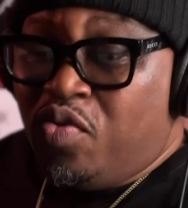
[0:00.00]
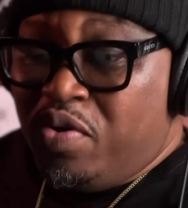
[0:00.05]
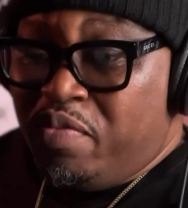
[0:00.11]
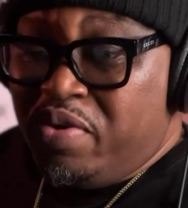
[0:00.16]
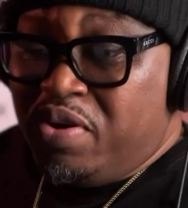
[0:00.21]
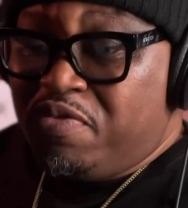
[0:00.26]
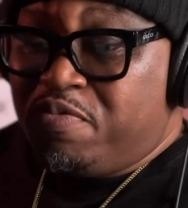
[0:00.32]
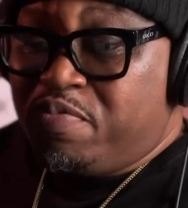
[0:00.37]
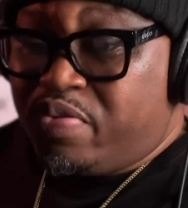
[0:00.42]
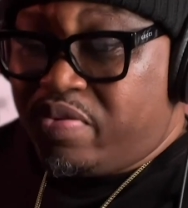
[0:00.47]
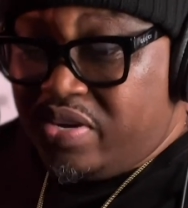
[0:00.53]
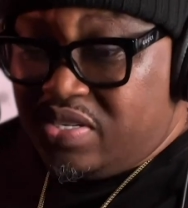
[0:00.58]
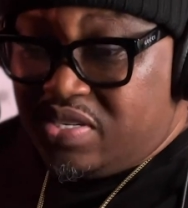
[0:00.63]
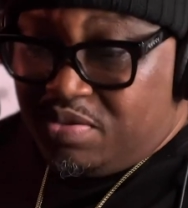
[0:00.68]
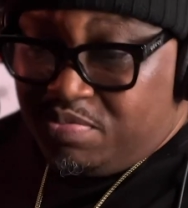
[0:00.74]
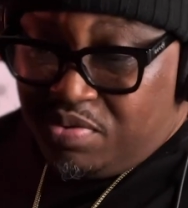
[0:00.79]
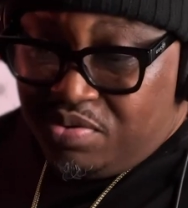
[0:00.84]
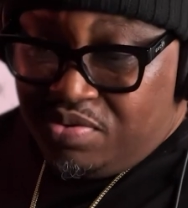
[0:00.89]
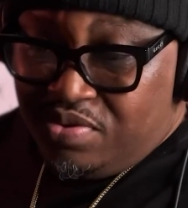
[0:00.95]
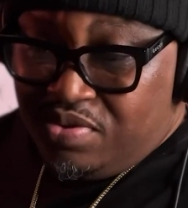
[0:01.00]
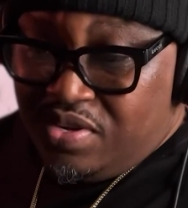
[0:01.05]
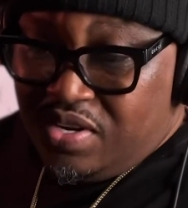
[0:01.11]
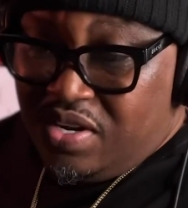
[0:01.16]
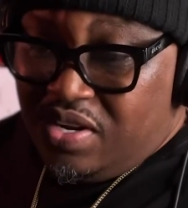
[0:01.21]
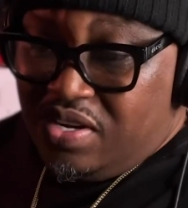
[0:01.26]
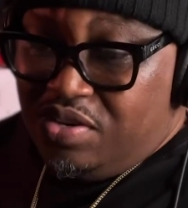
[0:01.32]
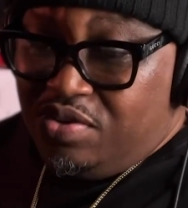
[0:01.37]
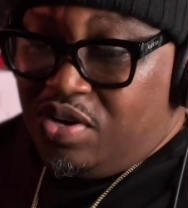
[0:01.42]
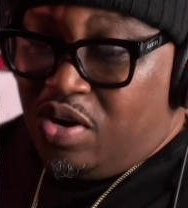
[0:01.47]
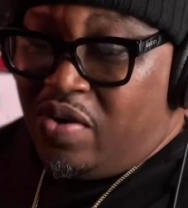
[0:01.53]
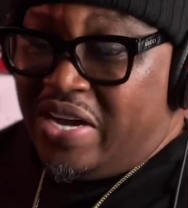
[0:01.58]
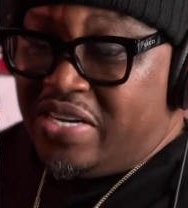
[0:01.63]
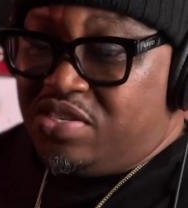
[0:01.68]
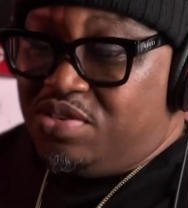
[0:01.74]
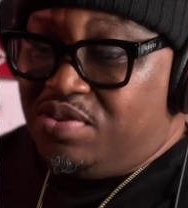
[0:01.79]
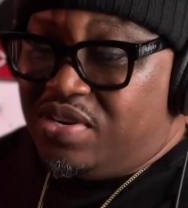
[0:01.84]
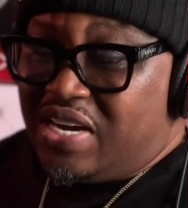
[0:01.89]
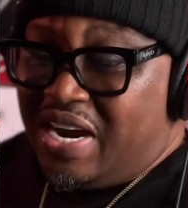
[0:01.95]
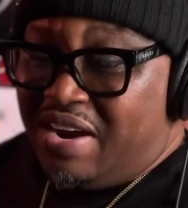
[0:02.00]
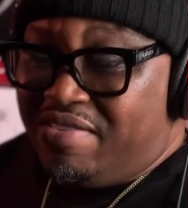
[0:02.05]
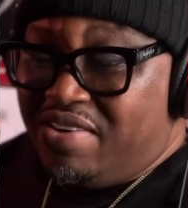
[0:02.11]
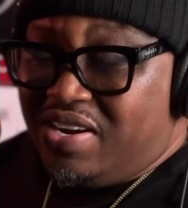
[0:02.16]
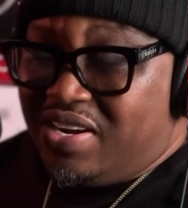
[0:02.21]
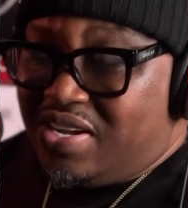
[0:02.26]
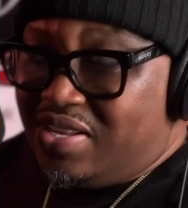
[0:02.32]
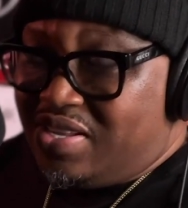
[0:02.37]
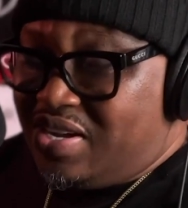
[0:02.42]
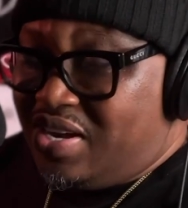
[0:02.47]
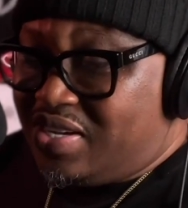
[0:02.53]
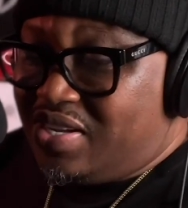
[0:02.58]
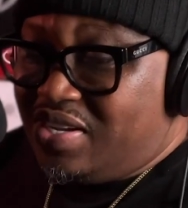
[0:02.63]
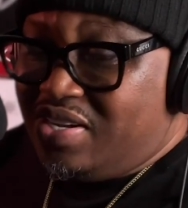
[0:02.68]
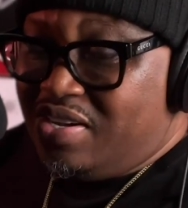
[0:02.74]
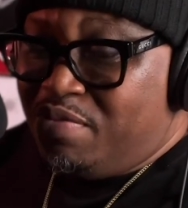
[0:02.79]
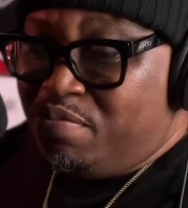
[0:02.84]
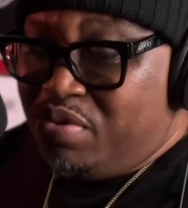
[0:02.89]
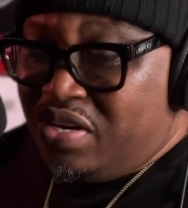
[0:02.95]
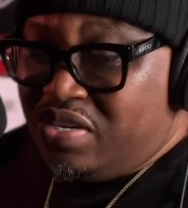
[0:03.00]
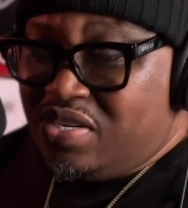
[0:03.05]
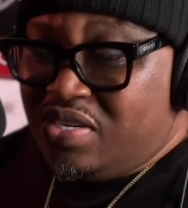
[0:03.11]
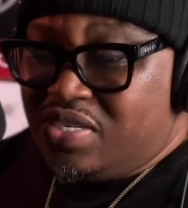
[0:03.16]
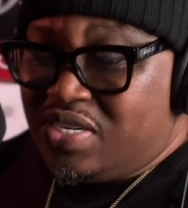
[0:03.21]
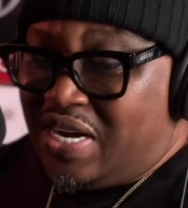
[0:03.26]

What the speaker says: woman of principle. As you carry and conducting your business.